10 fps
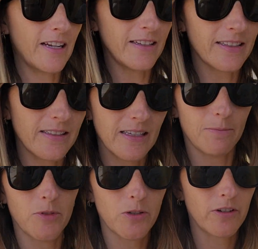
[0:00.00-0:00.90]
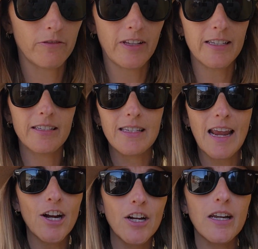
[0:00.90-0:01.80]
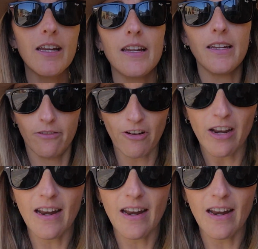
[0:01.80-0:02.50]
it into some sort of like scary fun